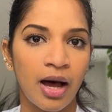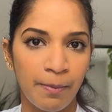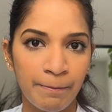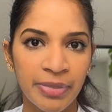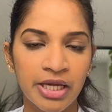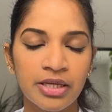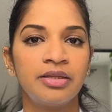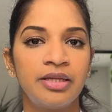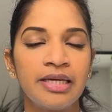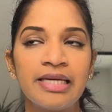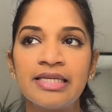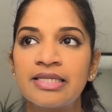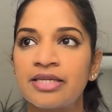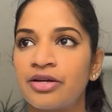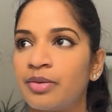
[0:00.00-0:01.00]

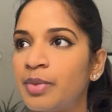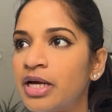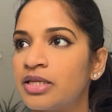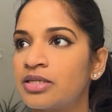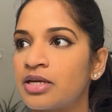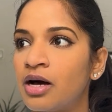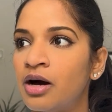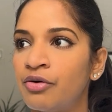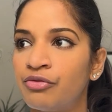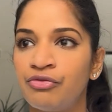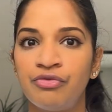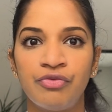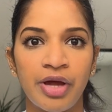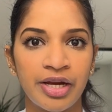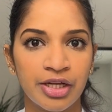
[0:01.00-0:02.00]
These ceramides are
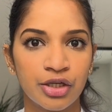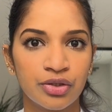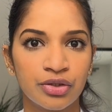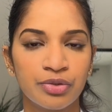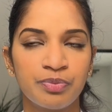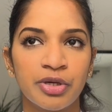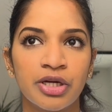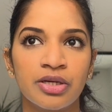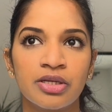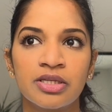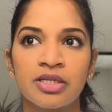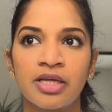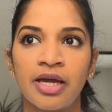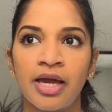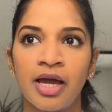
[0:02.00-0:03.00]
very good because
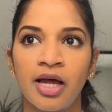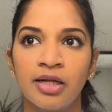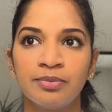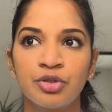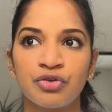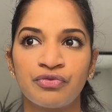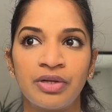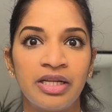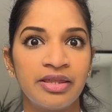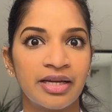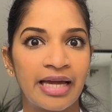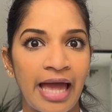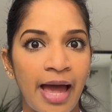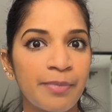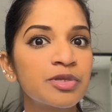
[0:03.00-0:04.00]
they help to fill in the
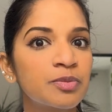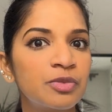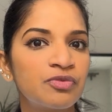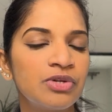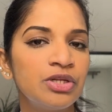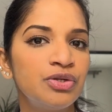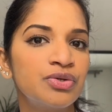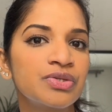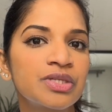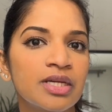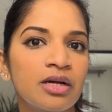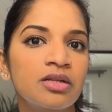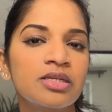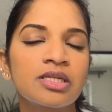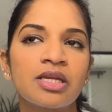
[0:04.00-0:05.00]
gaps between your
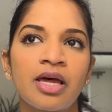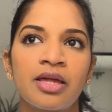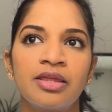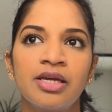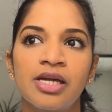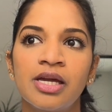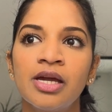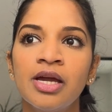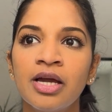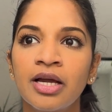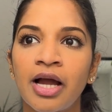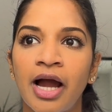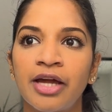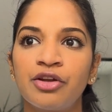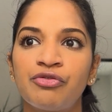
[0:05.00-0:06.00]
cells, and they
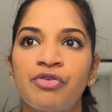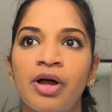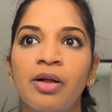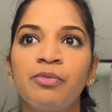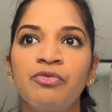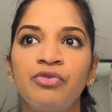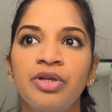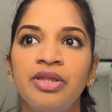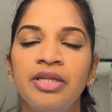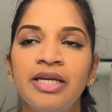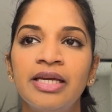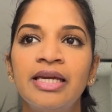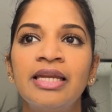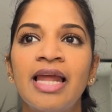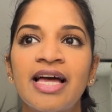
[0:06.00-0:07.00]
kind of help with
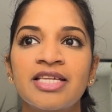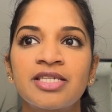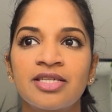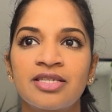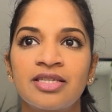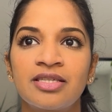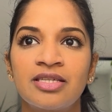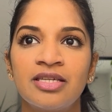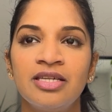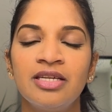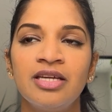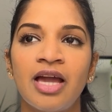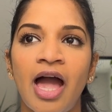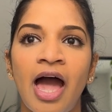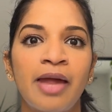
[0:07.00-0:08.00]
the
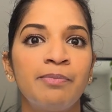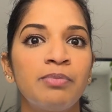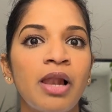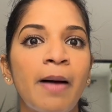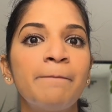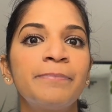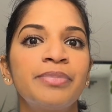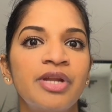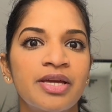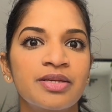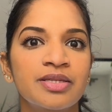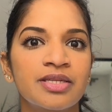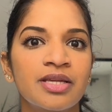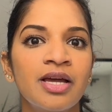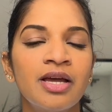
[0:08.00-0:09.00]
elasticity and
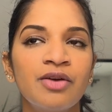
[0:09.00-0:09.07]
plumpness,